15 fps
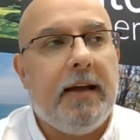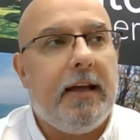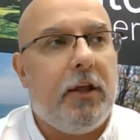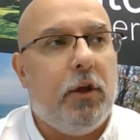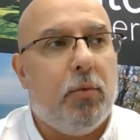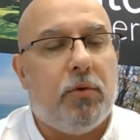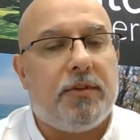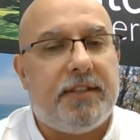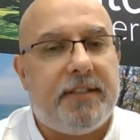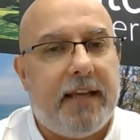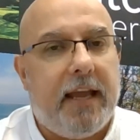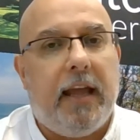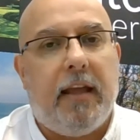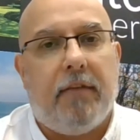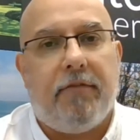You will
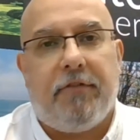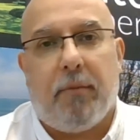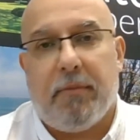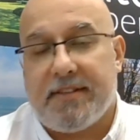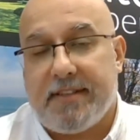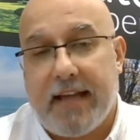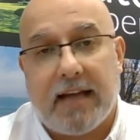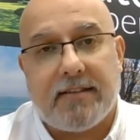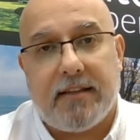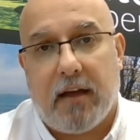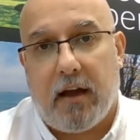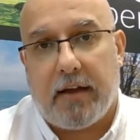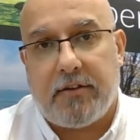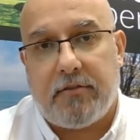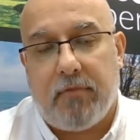see from the stats that
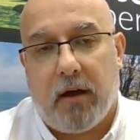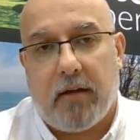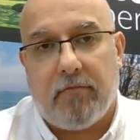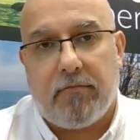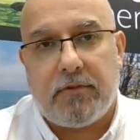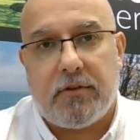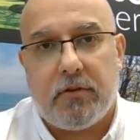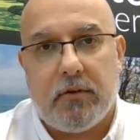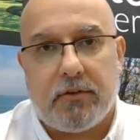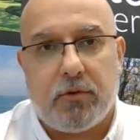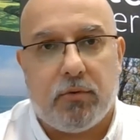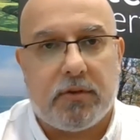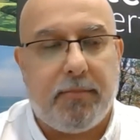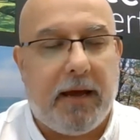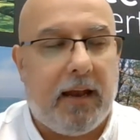I
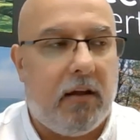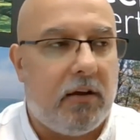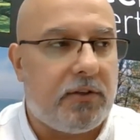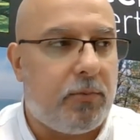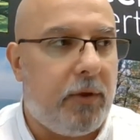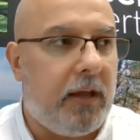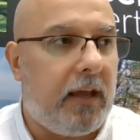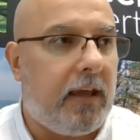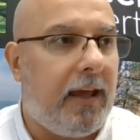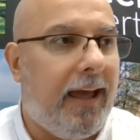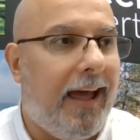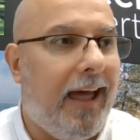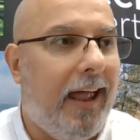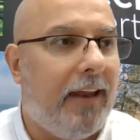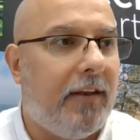talked about last week,
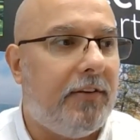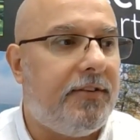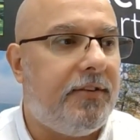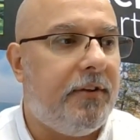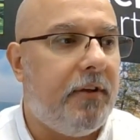and